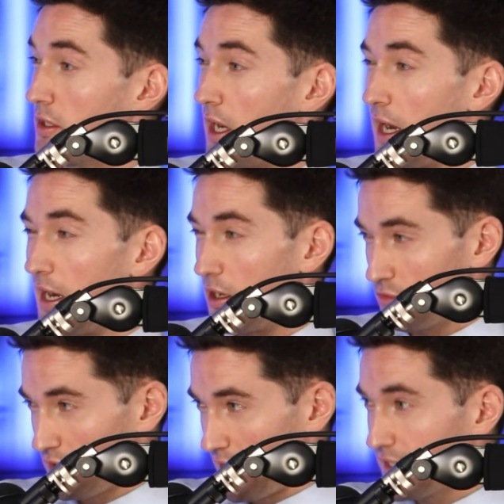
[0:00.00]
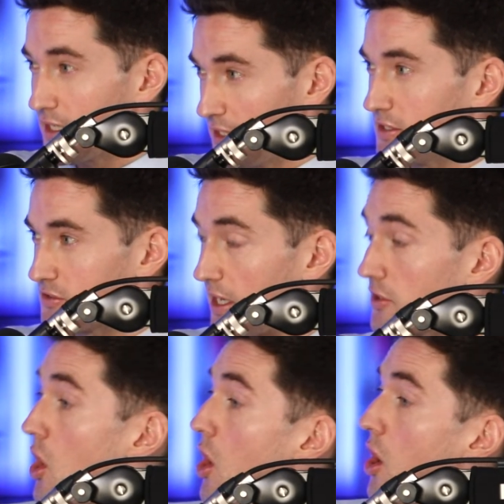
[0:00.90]
How likely is
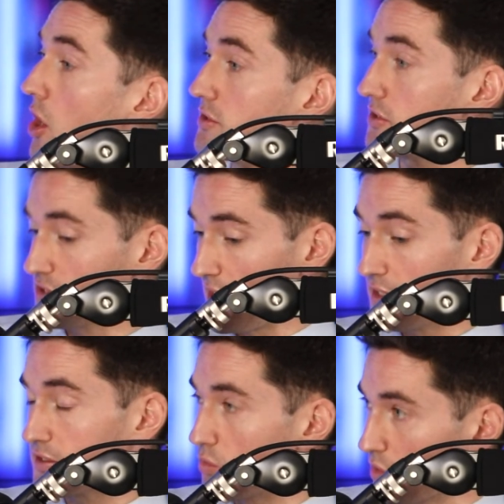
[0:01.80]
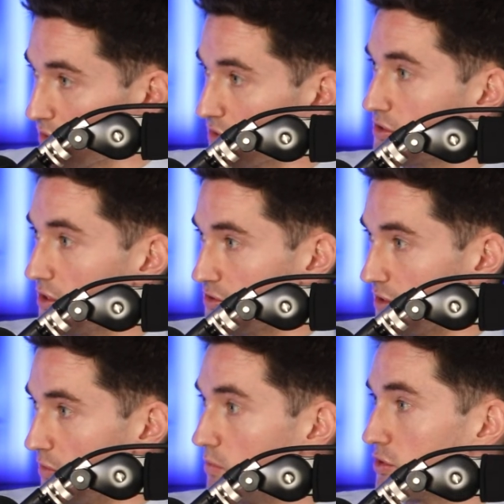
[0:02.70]
that on the scale that we're
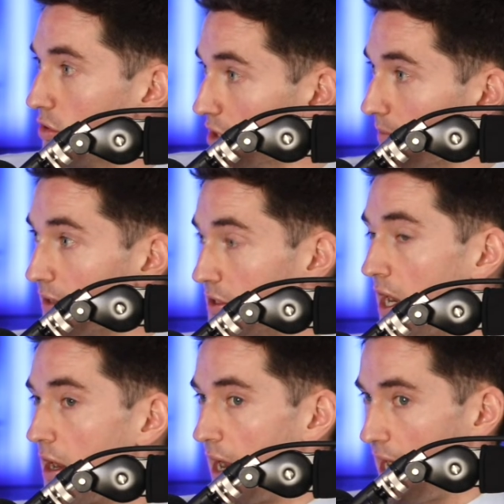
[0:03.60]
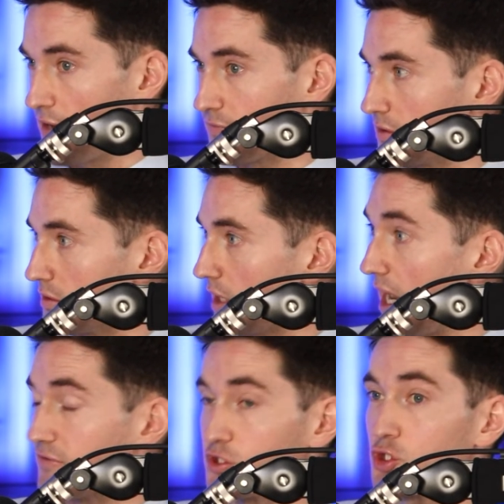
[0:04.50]
discussing when we're talking about half a
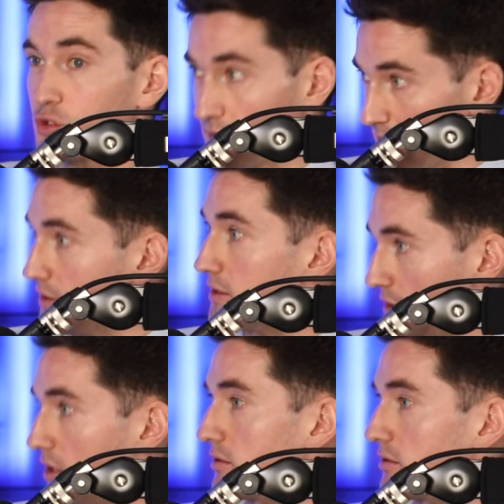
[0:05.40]
$1 trillion?